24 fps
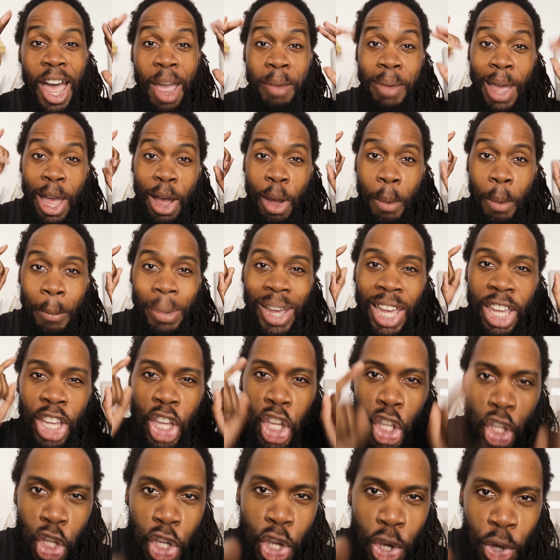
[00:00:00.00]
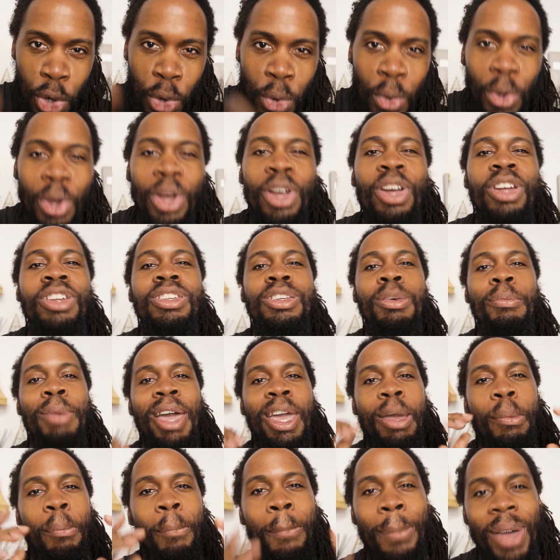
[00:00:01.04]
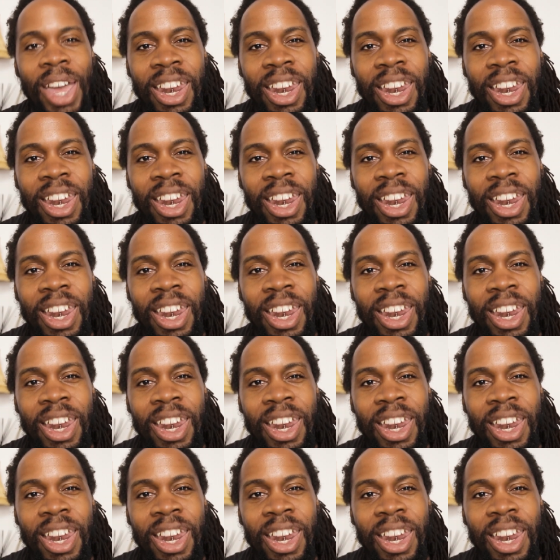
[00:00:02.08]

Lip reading: I'm helping you to make